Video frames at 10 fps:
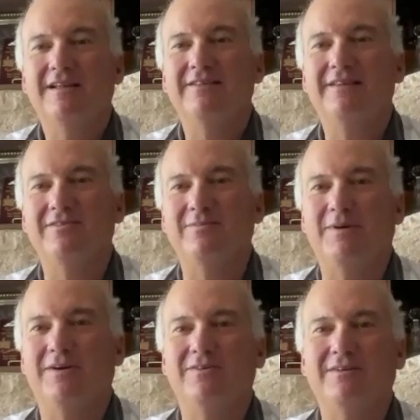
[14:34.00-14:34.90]
This
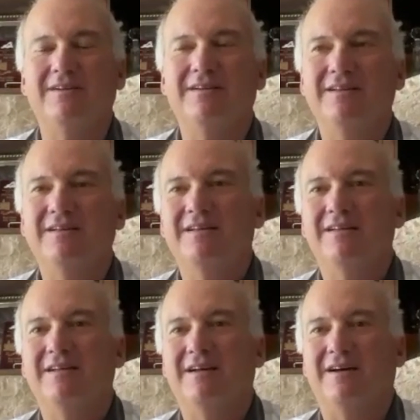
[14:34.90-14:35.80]
boat,
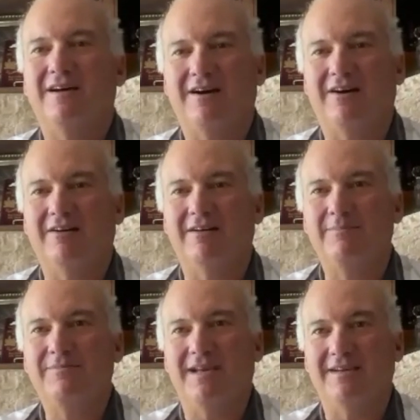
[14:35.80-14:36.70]

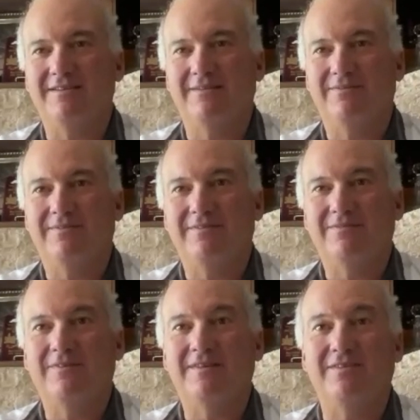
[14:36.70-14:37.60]
our objective
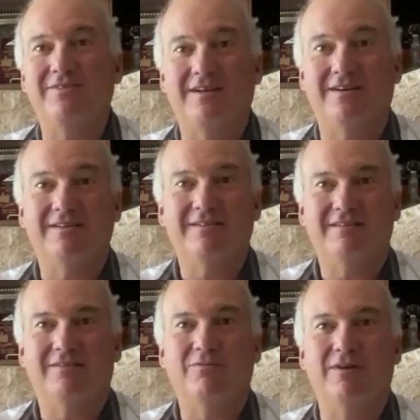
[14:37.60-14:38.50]
for this year
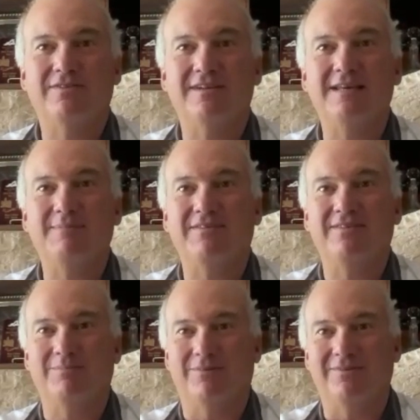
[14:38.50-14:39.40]
was to keep it
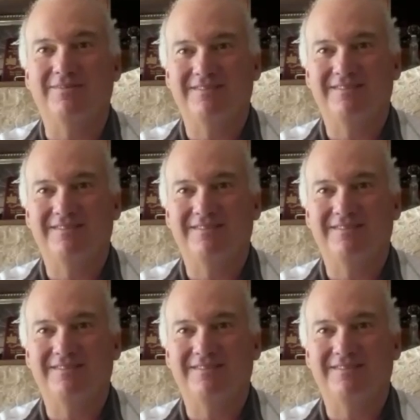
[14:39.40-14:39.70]
simple.